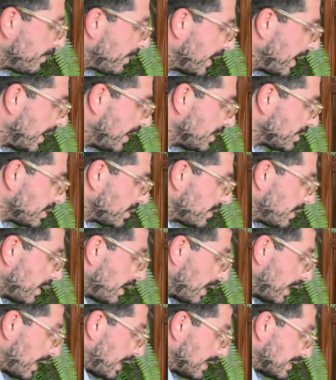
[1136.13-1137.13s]
Plage
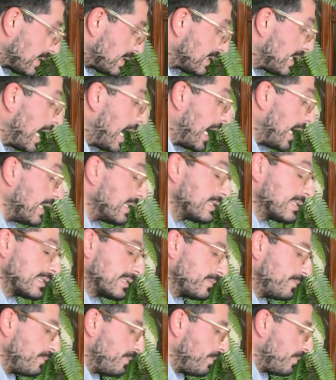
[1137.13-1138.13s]

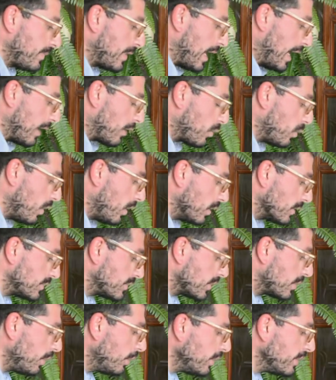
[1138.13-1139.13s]
states, I
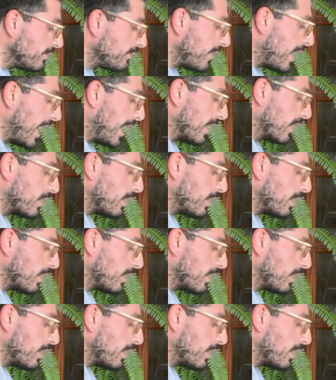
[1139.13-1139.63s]
quote, "Glorifying